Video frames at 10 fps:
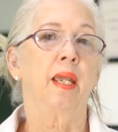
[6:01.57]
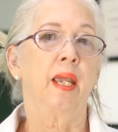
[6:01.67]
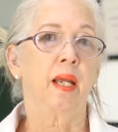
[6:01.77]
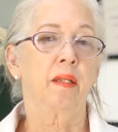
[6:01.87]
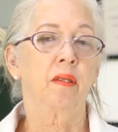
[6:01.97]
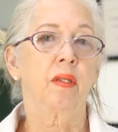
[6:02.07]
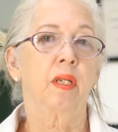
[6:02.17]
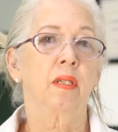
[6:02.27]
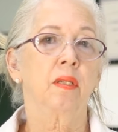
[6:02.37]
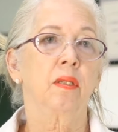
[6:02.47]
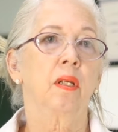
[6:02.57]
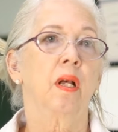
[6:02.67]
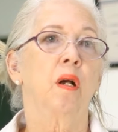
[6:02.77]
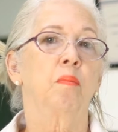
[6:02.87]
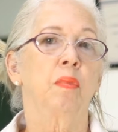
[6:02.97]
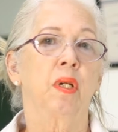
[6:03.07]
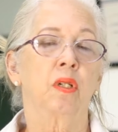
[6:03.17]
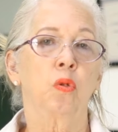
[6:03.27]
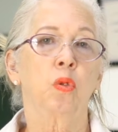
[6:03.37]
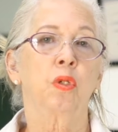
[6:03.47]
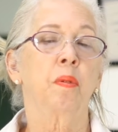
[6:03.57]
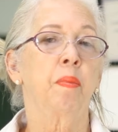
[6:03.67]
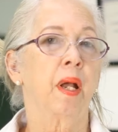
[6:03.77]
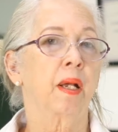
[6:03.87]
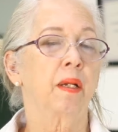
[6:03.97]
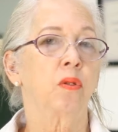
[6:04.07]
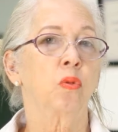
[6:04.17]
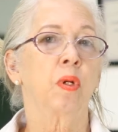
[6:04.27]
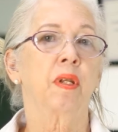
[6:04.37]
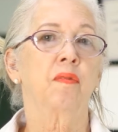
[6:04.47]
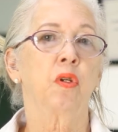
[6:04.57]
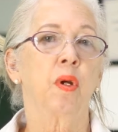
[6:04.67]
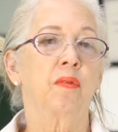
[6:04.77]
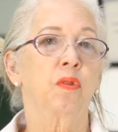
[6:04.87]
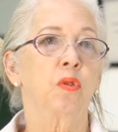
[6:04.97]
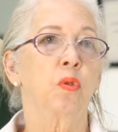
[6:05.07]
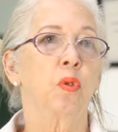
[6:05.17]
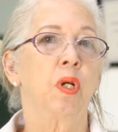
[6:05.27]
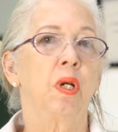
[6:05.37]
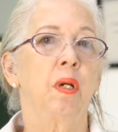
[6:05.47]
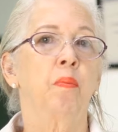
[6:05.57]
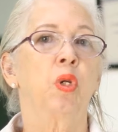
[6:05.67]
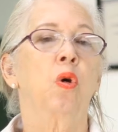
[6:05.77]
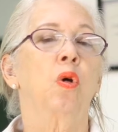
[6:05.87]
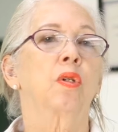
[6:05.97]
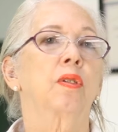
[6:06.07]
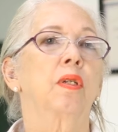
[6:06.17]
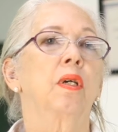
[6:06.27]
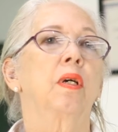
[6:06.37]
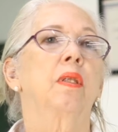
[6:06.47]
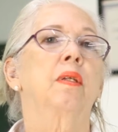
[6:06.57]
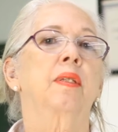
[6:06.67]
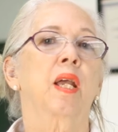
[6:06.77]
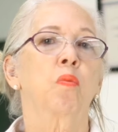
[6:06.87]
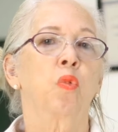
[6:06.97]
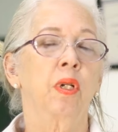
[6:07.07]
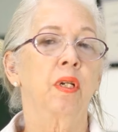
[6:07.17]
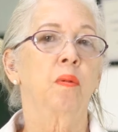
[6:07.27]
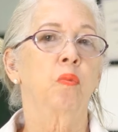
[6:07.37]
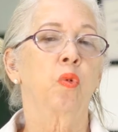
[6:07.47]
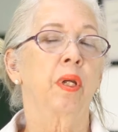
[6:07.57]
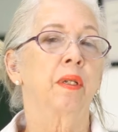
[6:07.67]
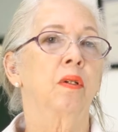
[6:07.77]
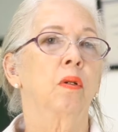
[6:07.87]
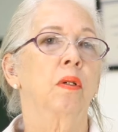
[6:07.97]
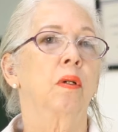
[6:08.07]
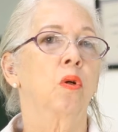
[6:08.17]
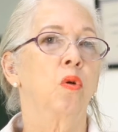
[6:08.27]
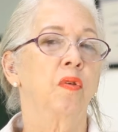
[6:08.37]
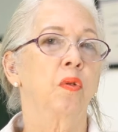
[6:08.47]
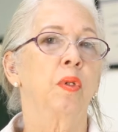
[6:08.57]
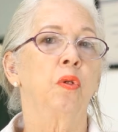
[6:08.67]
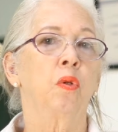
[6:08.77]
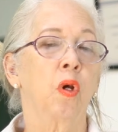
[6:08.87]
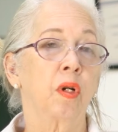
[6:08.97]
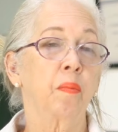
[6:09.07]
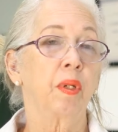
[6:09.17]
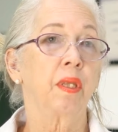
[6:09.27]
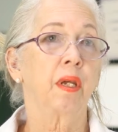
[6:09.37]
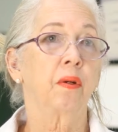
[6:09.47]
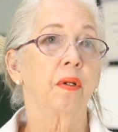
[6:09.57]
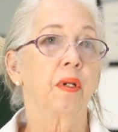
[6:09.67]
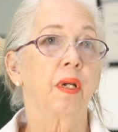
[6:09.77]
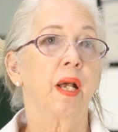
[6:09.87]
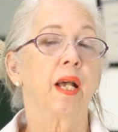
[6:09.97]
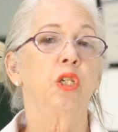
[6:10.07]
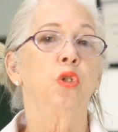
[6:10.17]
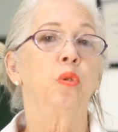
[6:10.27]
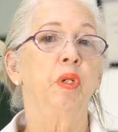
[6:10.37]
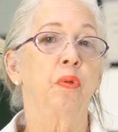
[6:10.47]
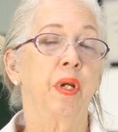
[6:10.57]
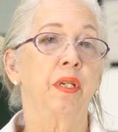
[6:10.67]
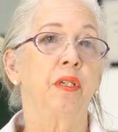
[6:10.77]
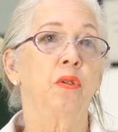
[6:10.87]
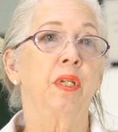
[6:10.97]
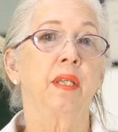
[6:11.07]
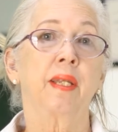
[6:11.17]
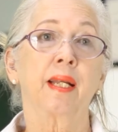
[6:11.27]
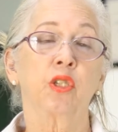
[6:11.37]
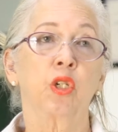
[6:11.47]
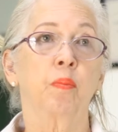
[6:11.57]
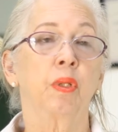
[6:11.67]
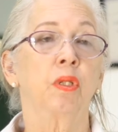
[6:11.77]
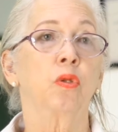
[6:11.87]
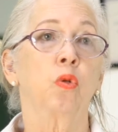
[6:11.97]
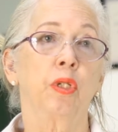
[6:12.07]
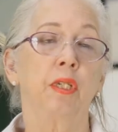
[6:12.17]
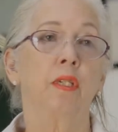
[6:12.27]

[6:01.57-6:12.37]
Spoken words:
get things done, go to the bank, do whatever you have to do, because the time will come when COVID will no longer be there and you'll be ready to take that jump into going